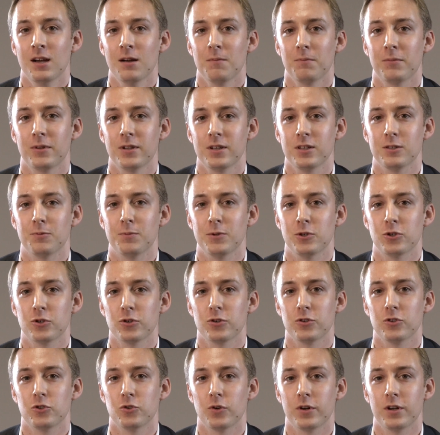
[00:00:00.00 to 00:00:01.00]
Please be sure
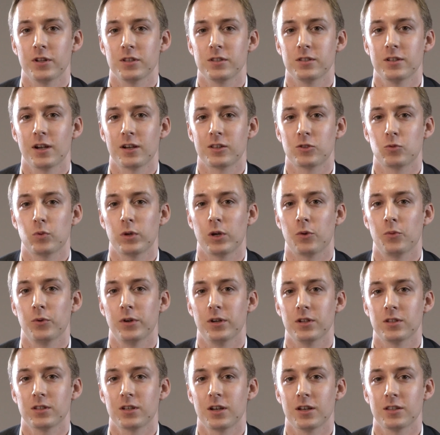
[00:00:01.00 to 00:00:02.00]
to join us next week when we
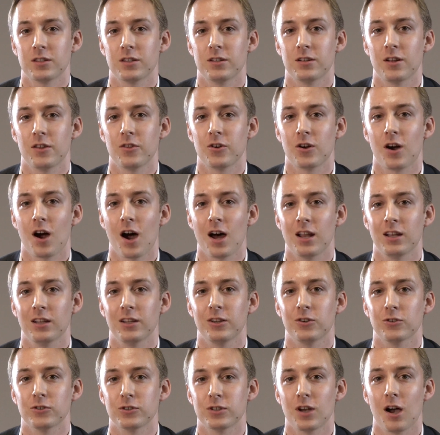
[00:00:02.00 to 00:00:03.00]
discuss another hot
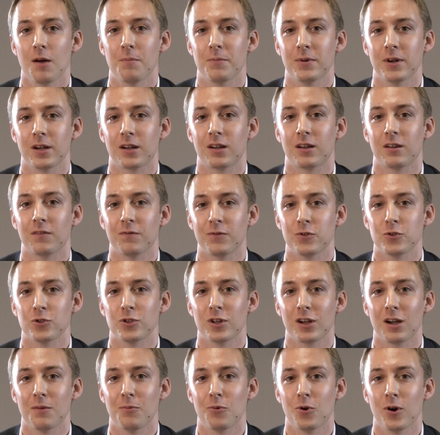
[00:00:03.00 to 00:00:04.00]
legal topic for
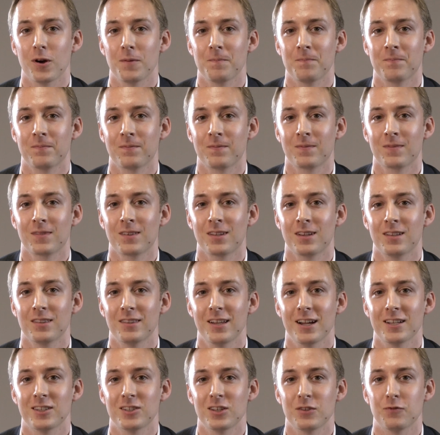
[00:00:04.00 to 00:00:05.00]
Singapore.
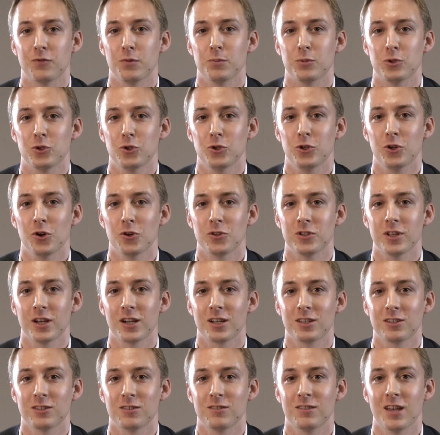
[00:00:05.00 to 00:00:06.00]
That's it from Studio
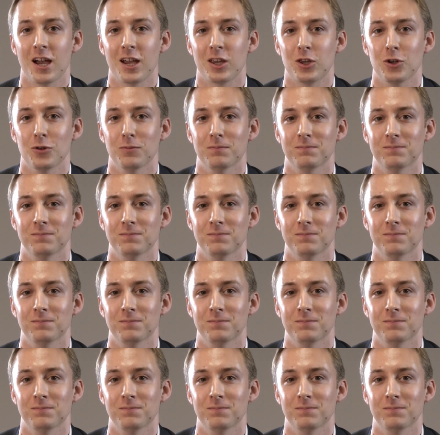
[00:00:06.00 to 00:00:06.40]
6. Thank you.